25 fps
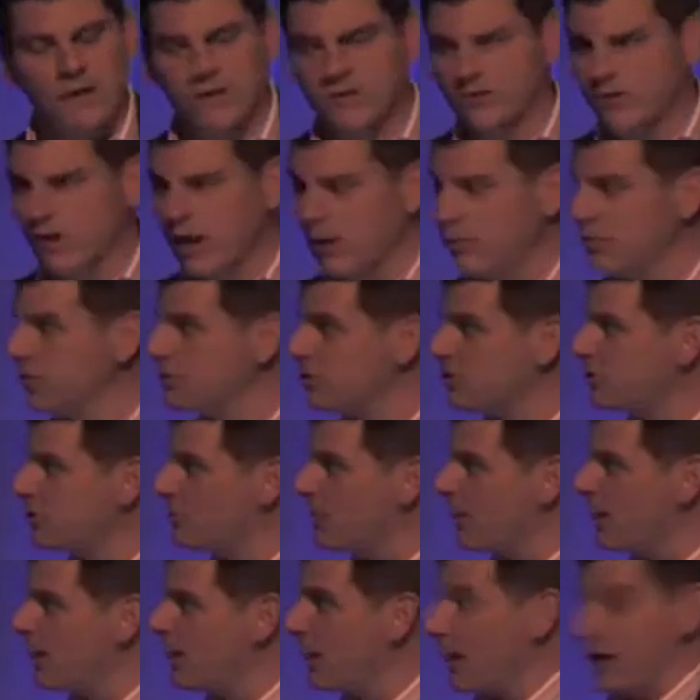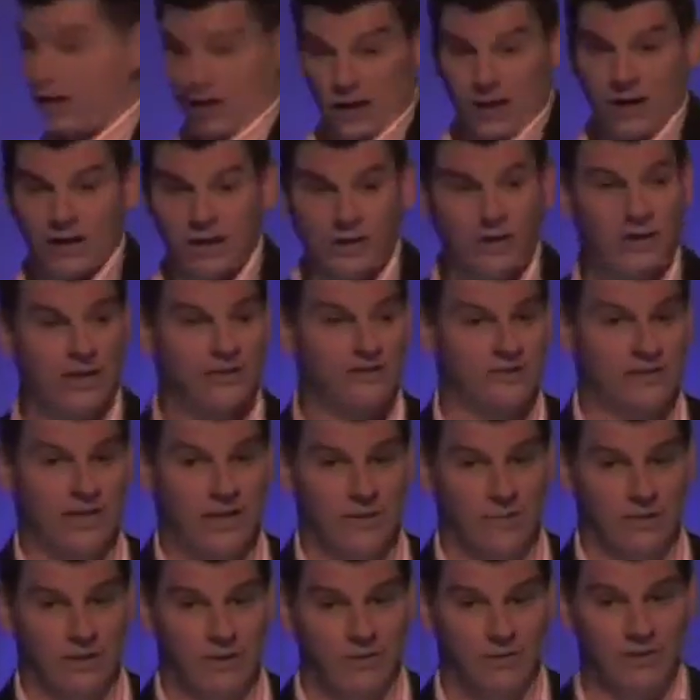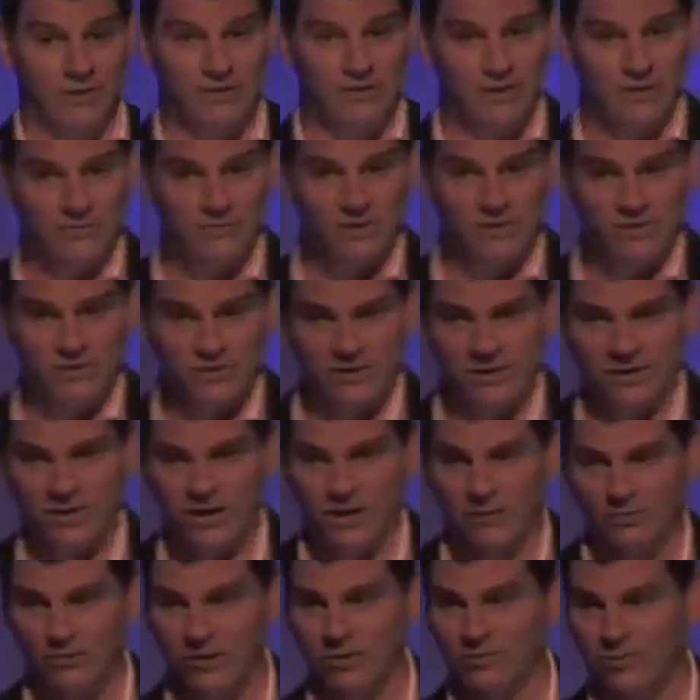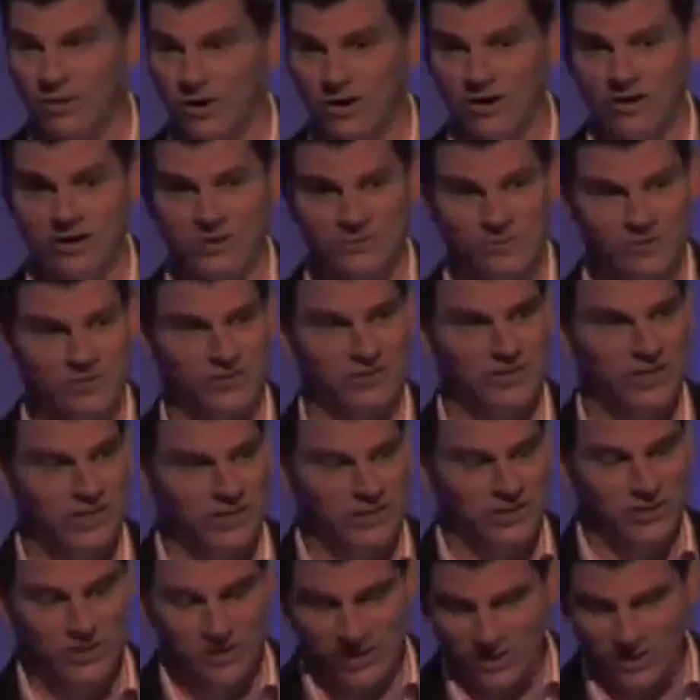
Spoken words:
So I want to spend, and I include us in that, by the way, so this isn't a kind of very pious presentation.